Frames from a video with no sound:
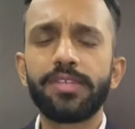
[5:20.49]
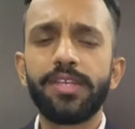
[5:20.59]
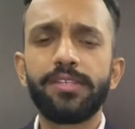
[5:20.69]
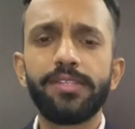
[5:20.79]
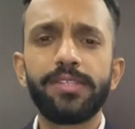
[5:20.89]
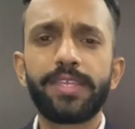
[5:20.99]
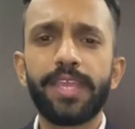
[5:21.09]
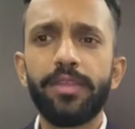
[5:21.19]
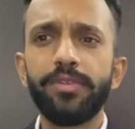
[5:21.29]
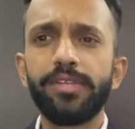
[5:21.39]
until the
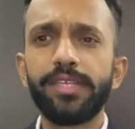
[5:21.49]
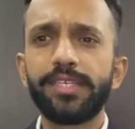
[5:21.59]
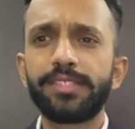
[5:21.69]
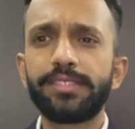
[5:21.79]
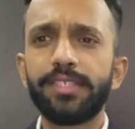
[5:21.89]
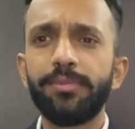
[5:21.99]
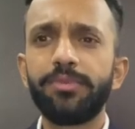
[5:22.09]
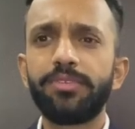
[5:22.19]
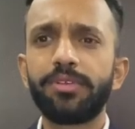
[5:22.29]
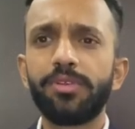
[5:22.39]
carrier accepts
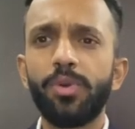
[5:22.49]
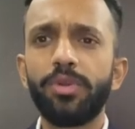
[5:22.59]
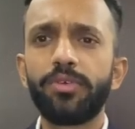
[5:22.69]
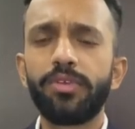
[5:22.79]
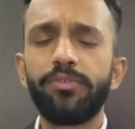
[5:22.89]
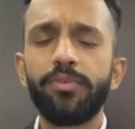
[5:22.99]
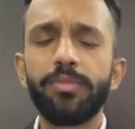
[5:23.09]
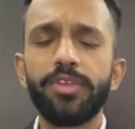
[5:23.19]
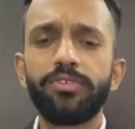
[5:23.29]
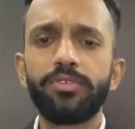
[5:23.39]
the load of
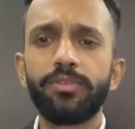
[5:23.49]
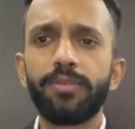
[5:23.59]
confirmation.